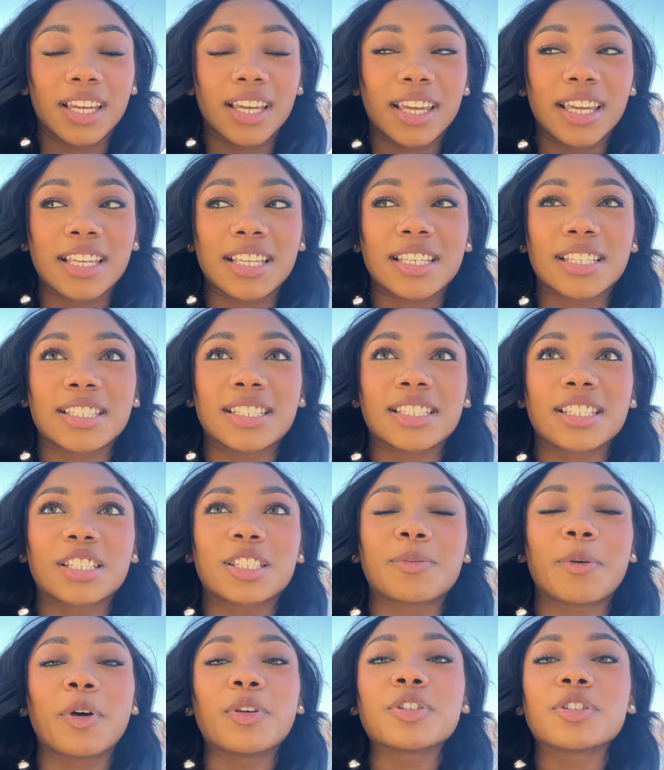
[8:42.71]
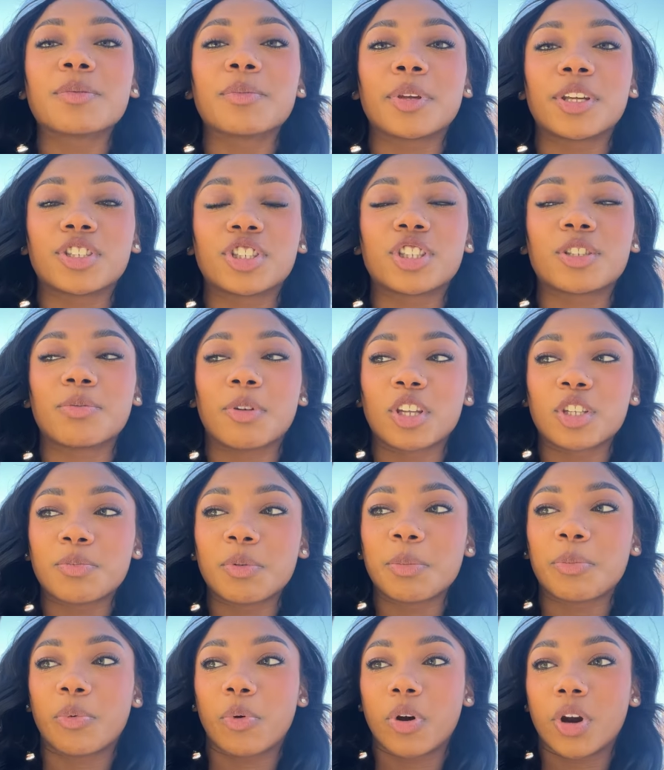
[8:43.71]
she's supposed to
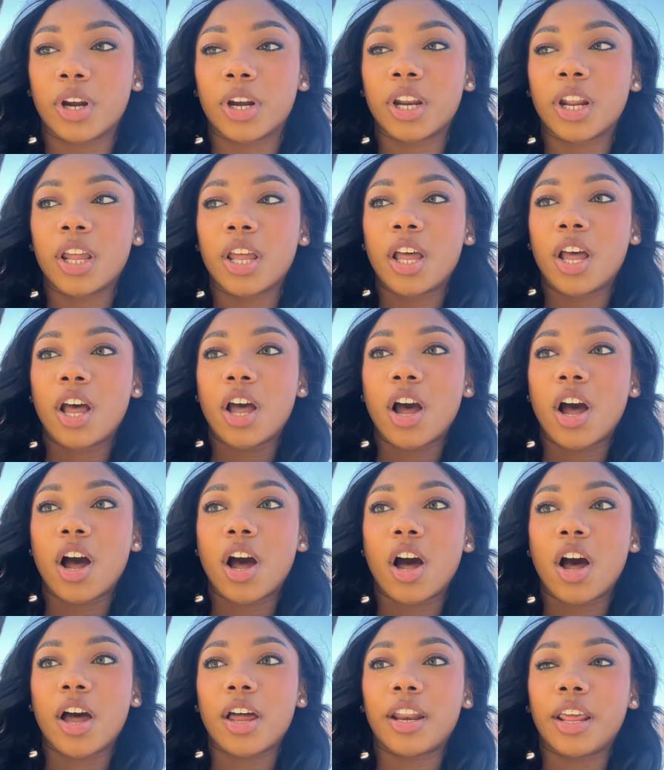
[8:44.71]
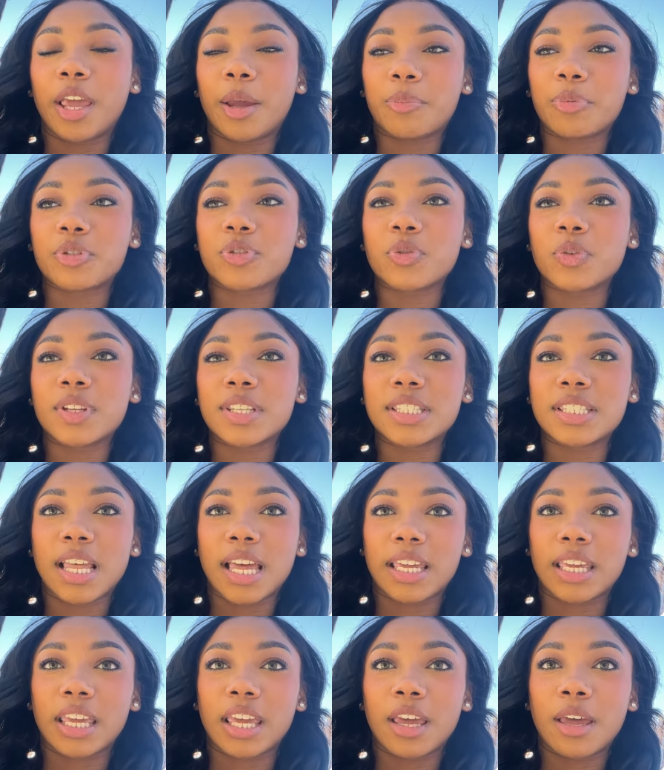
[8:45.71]
be born on April
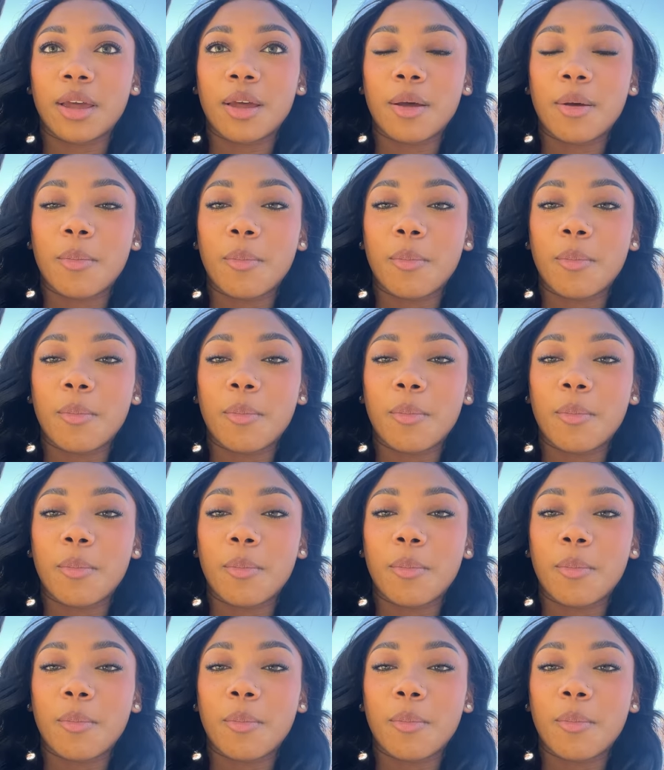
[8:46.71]
22nd,